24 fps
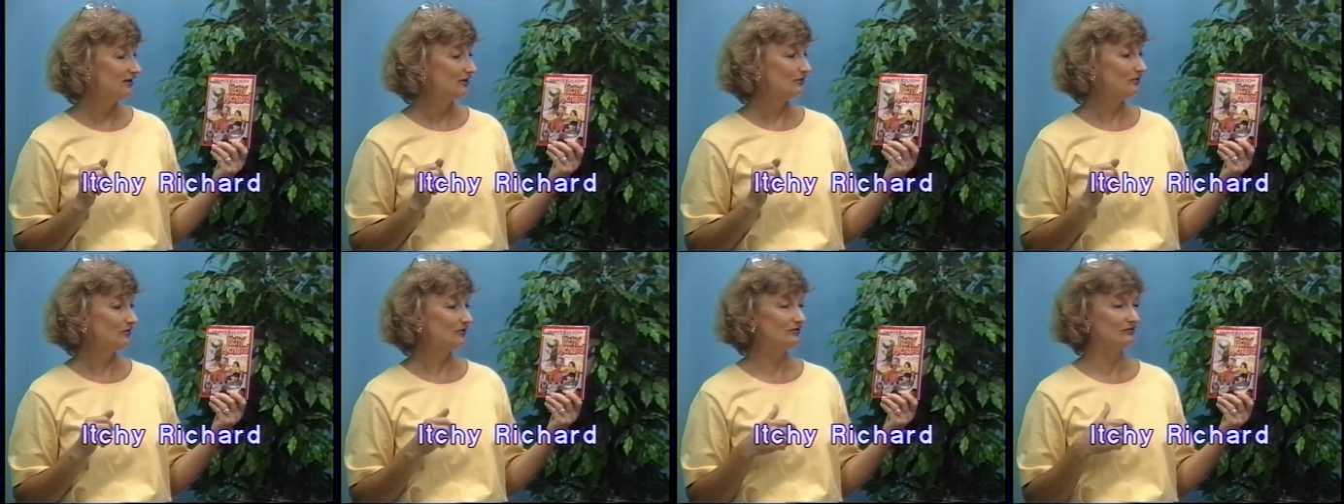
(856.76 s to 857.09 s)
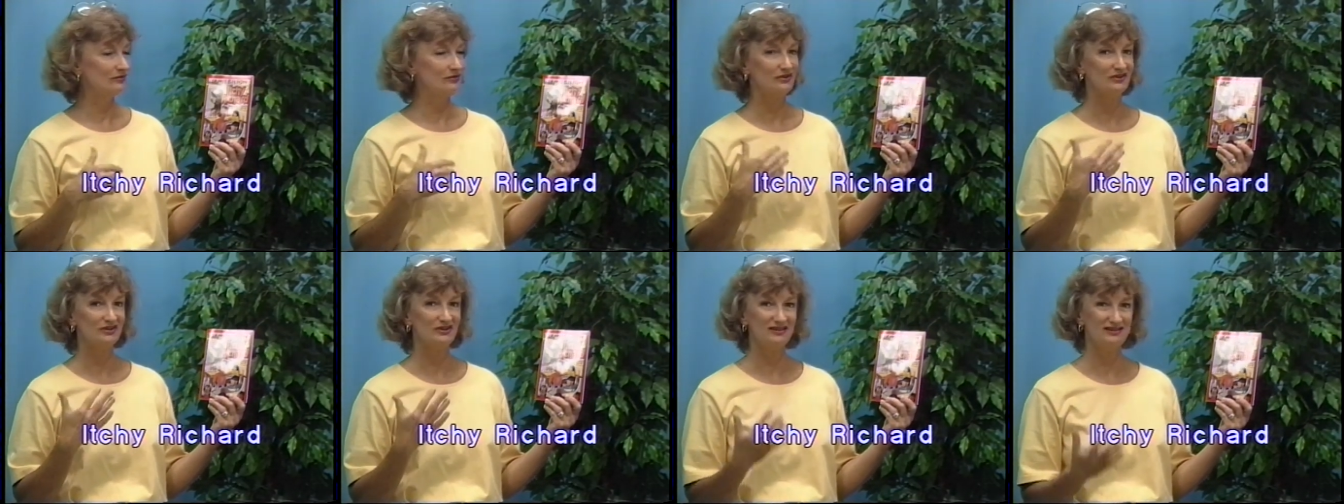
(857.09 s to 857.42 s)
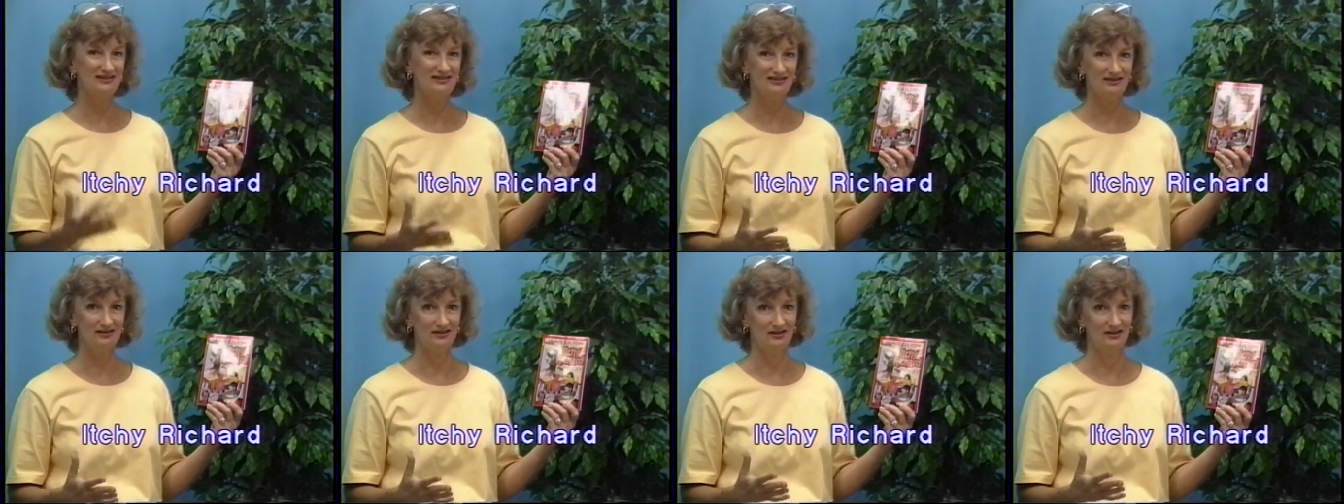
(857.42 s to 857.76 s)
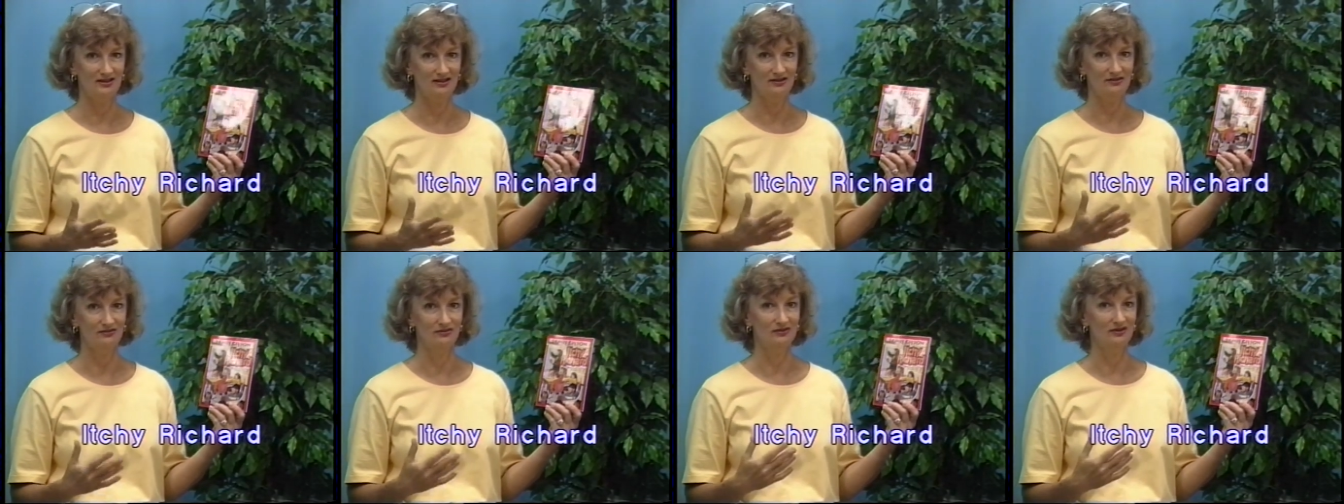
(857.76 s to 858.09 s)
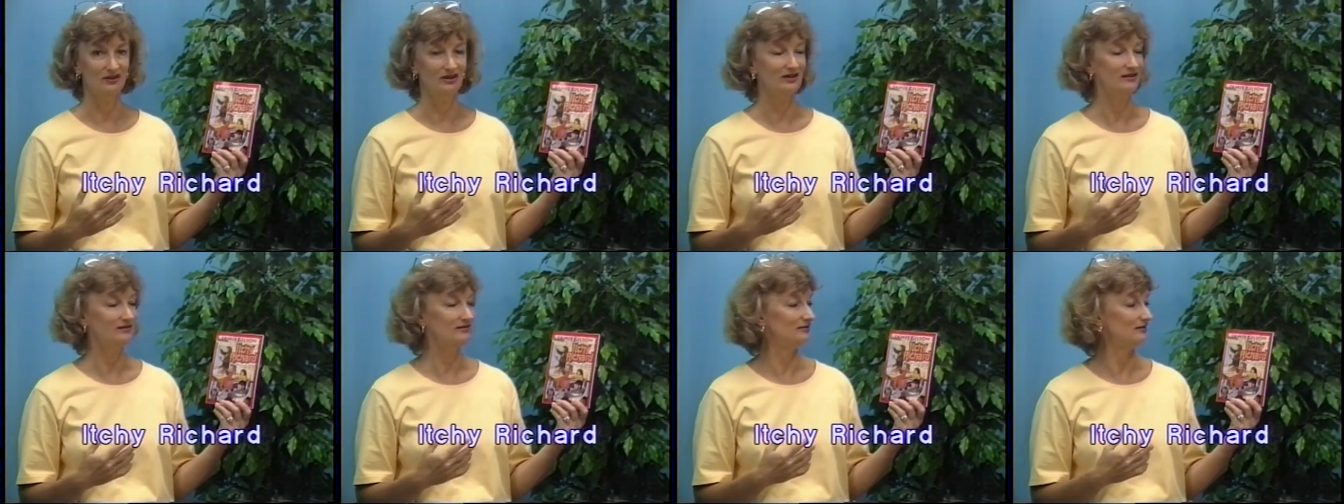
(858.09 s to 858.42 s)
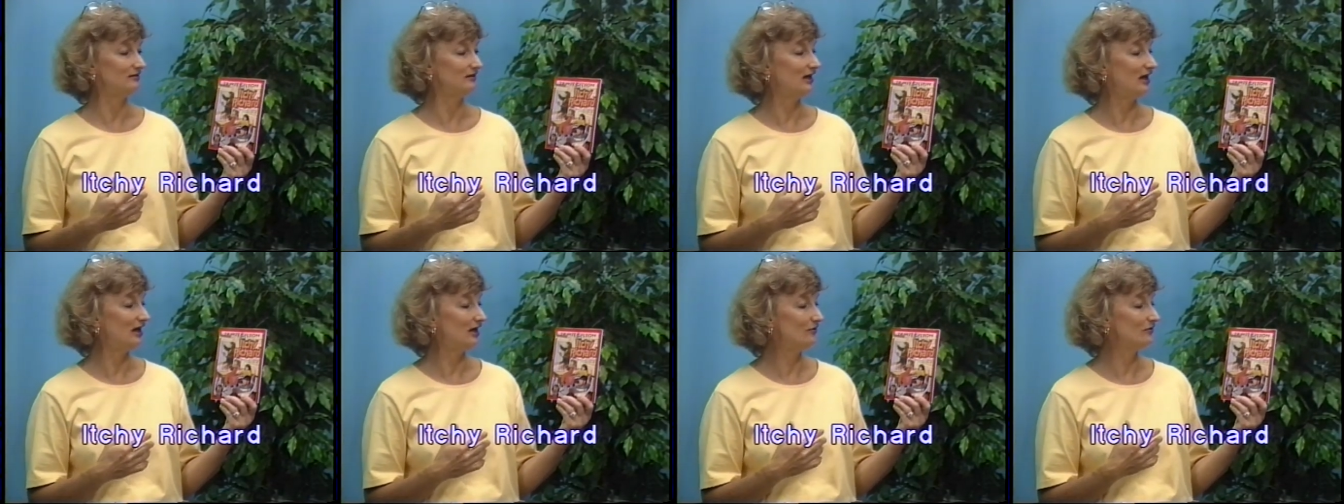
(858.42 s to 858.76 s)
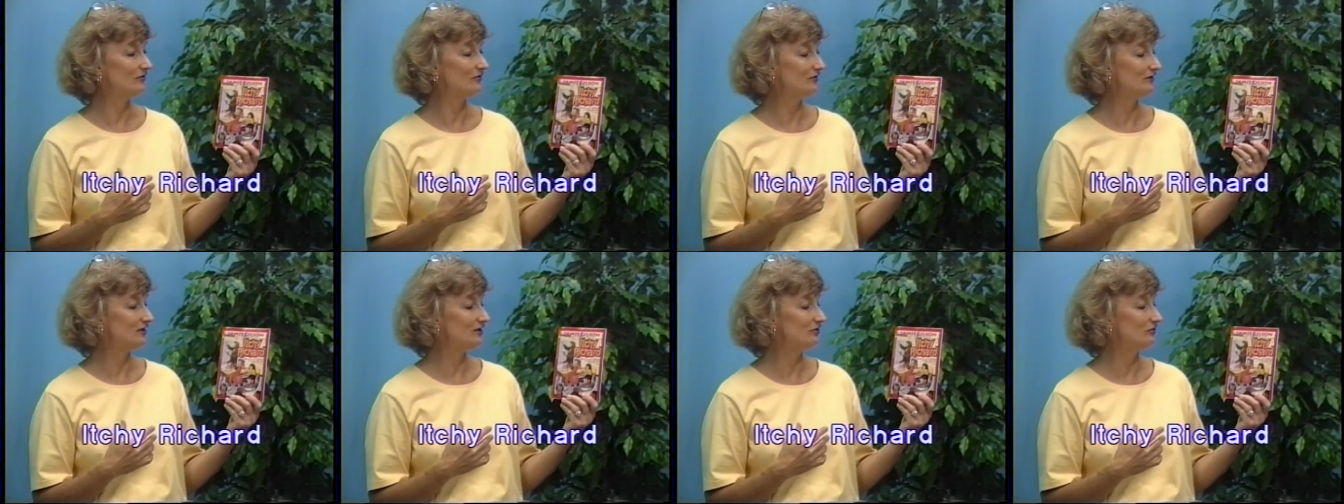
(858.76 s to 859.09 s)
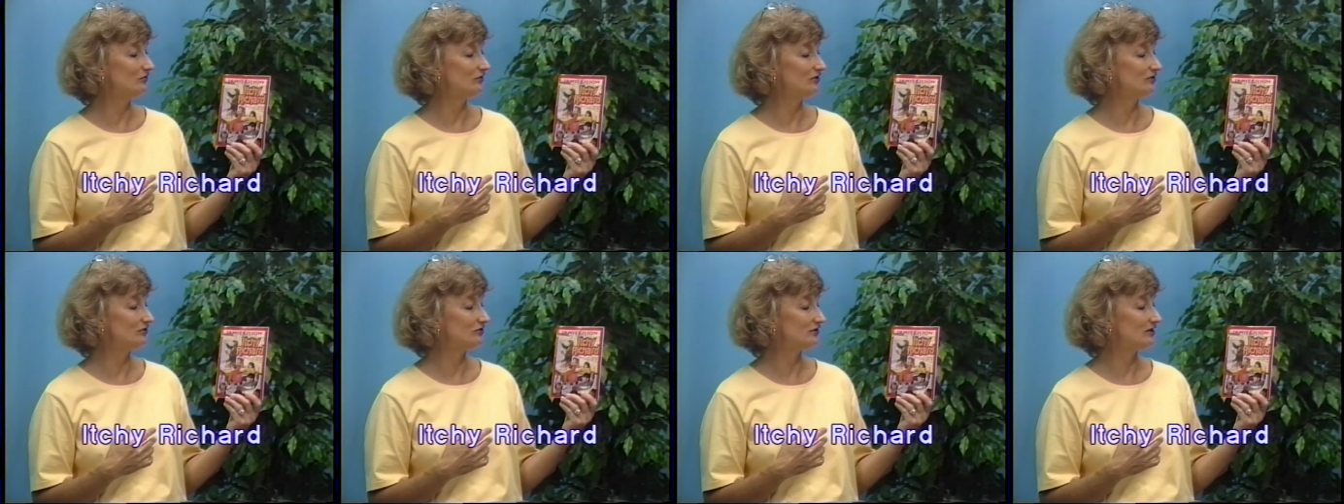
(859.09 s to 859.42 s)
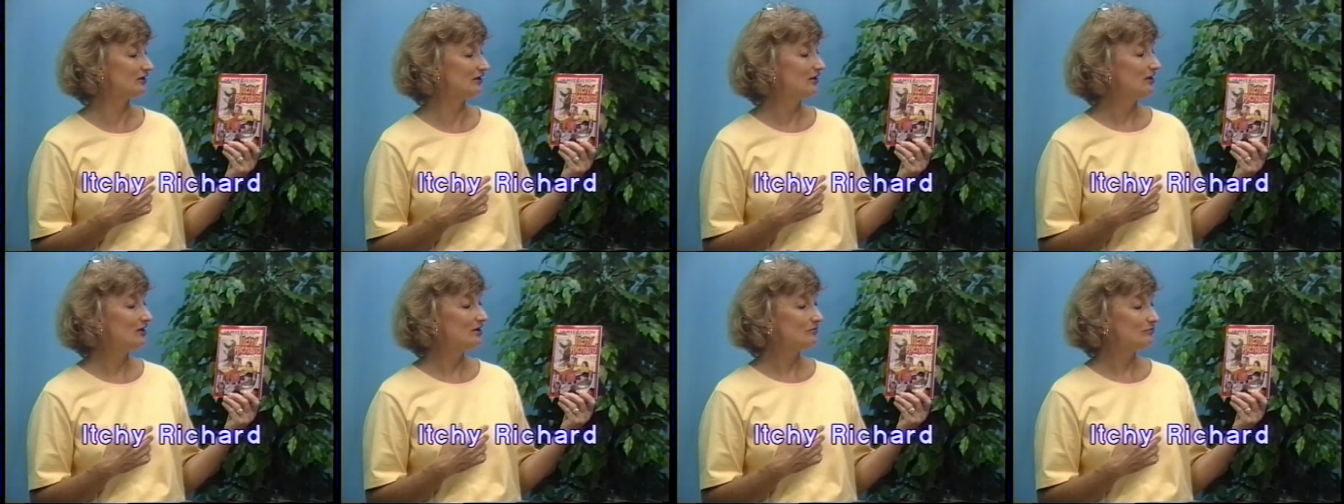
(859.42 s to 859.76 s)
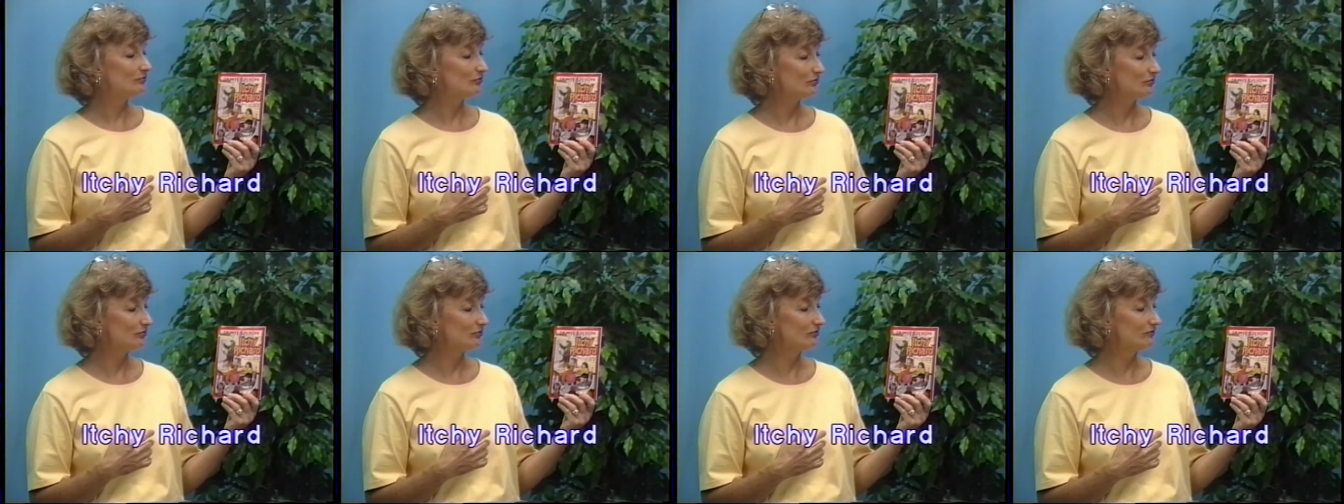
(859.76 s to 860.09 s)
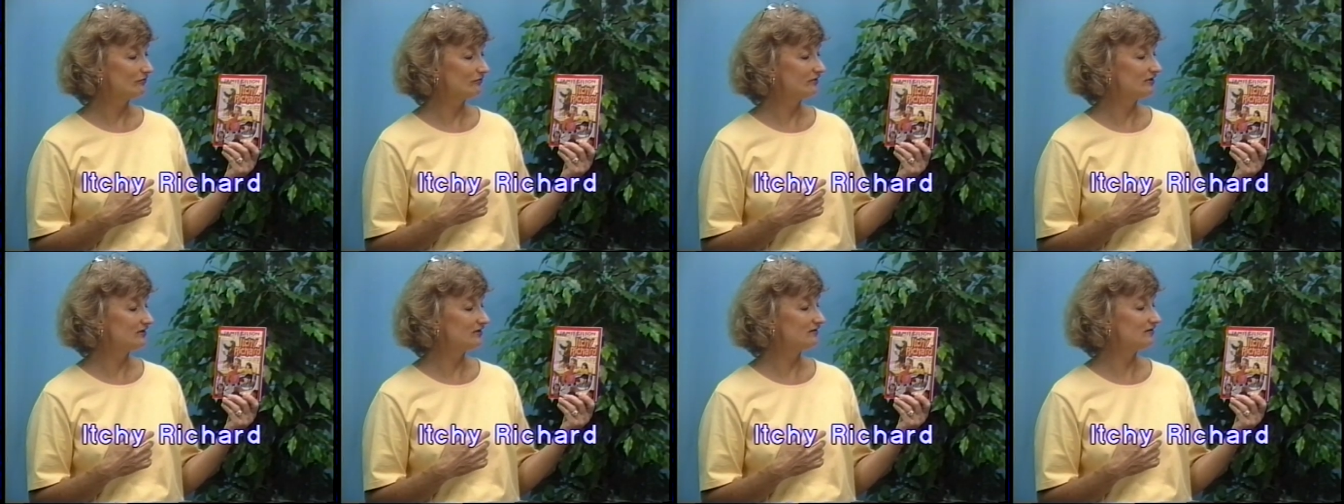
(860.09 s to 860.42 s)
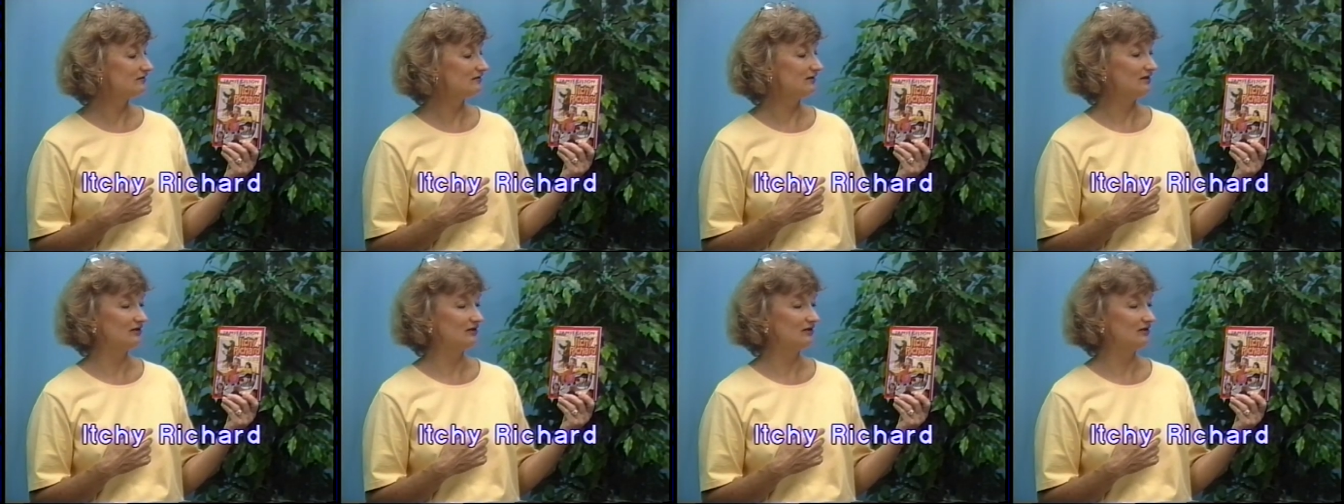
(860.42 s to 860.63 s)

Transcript: Well, of course he didn't have lice, and how is he going to prove this?